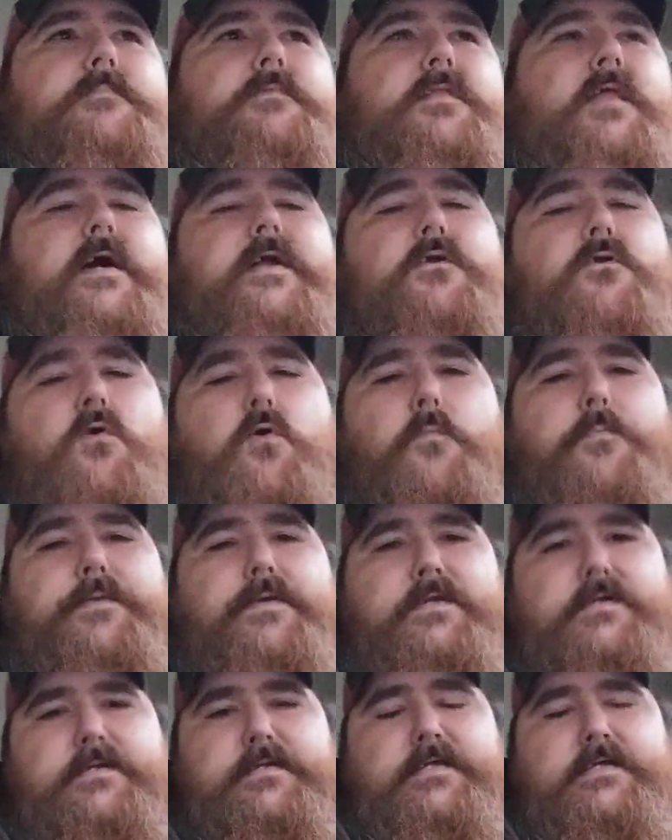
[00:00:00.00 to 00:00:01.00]
lighter
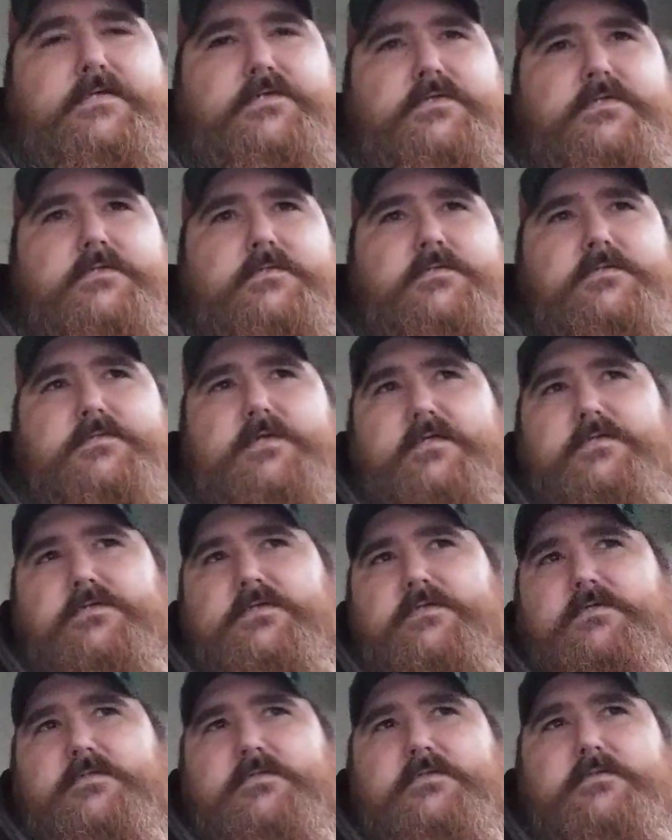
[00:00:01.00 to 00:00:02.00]
opiate addictions, such
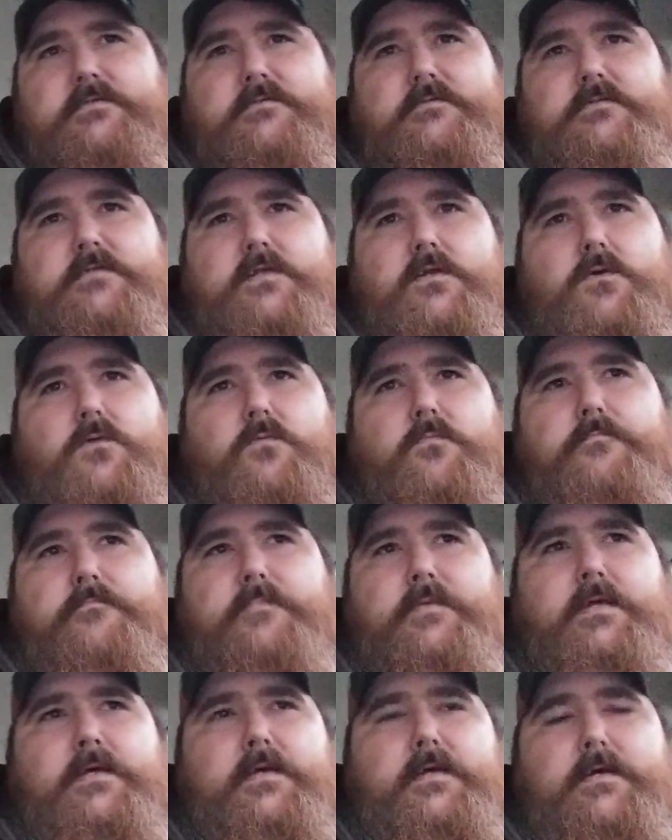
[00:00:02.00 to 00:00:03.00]
as
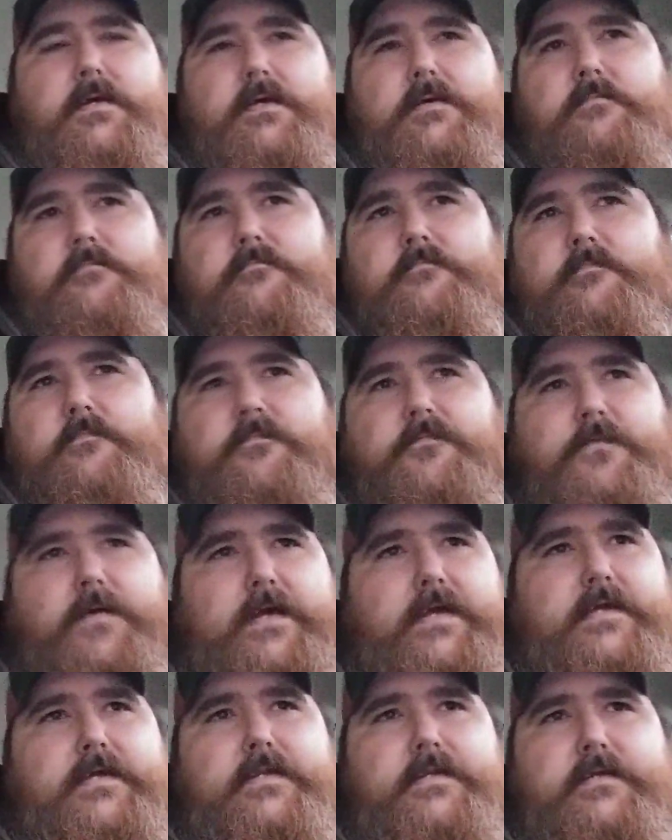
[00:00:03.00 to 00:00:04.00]

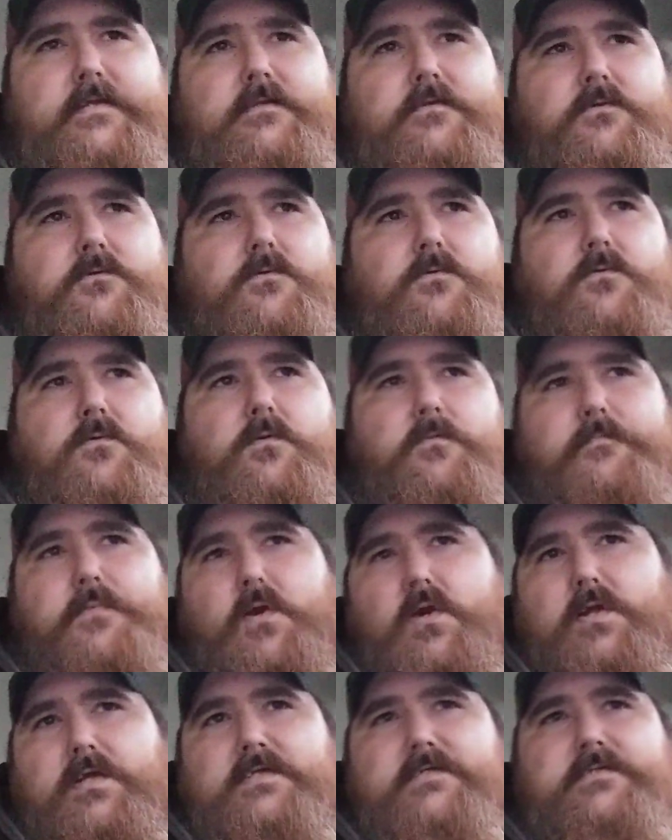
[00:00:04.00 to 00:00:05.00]
Vicodin or
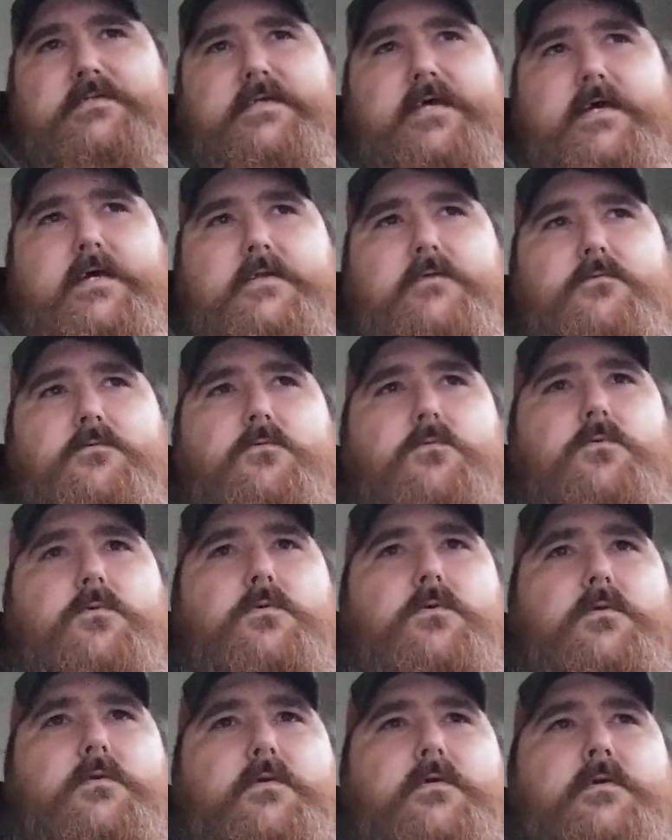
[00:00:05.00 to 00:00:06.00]
Percocet
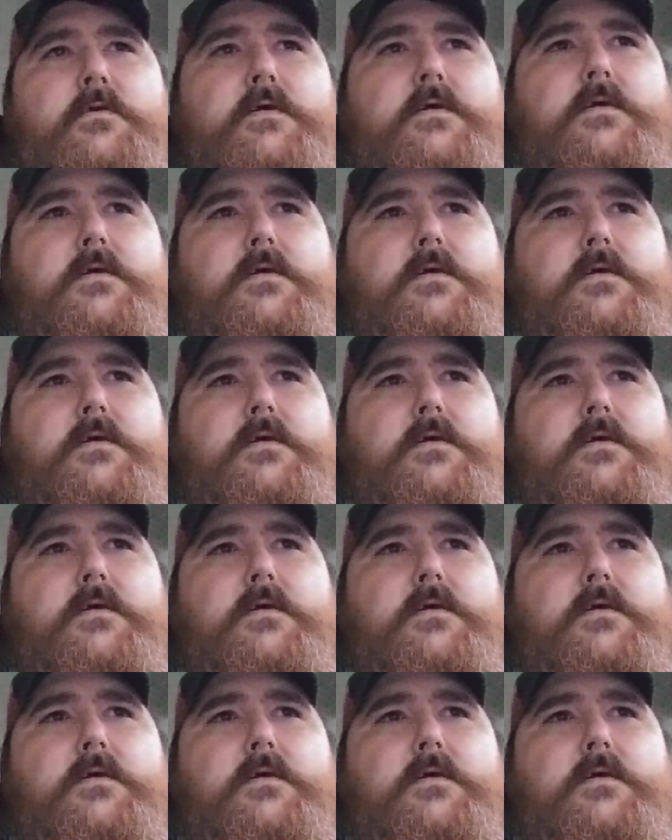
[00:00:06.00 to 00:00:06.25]
or